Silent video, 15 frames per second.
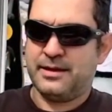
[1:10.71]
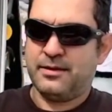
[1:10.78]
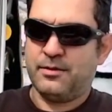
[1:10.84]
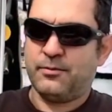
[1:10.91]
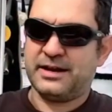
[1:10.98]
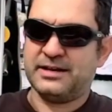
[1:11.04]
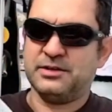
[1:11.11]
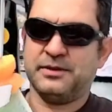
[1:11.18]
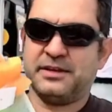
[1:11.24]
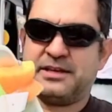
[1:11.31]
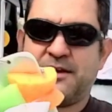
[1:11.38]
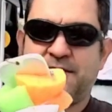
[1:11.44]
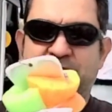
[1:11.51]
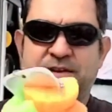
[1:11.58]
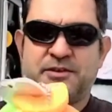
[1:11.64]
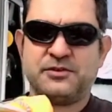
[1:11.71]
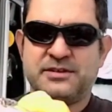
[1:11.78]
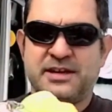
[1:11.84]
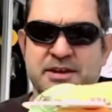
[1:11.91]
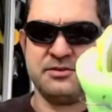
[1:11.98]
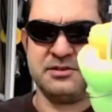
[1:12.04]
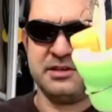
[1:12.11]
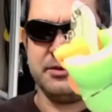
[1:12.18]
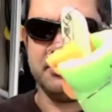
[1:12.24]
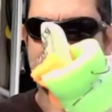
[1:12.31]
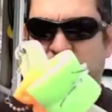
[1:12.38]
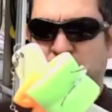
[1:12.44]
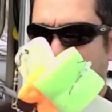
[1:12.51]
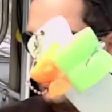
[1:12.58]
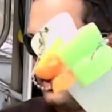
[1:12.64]
What I do in the kingfishers, I usually use
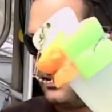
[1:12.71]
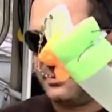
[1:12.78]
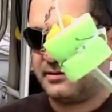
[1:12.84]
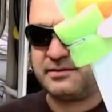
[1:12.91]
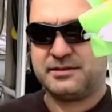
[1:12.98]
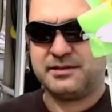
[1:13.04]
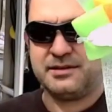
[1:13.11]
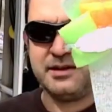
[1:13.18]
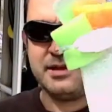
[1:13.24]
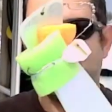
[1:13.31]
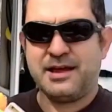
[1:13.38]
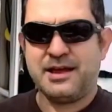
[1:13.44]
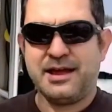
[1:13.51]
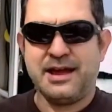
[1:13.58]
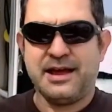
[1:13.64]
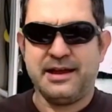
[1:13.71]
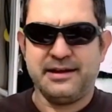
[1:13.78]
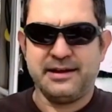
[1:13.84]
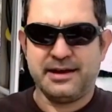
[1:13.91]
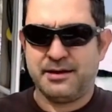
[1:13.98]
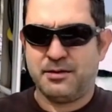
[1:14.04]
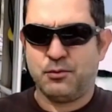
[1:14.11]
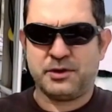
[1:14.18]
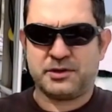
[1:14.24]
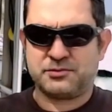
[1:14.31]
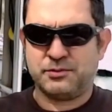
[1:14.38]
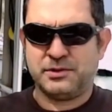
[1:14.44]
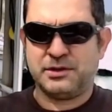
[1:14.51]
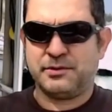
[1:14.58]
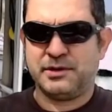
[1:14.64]
two pieces, and uh, it works
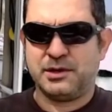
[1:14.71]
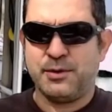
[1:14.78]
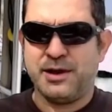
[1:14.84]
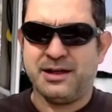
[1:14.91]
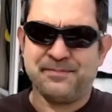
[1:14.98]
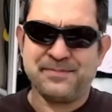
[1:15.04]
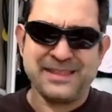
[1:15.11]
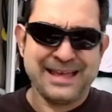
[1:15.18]
really really well.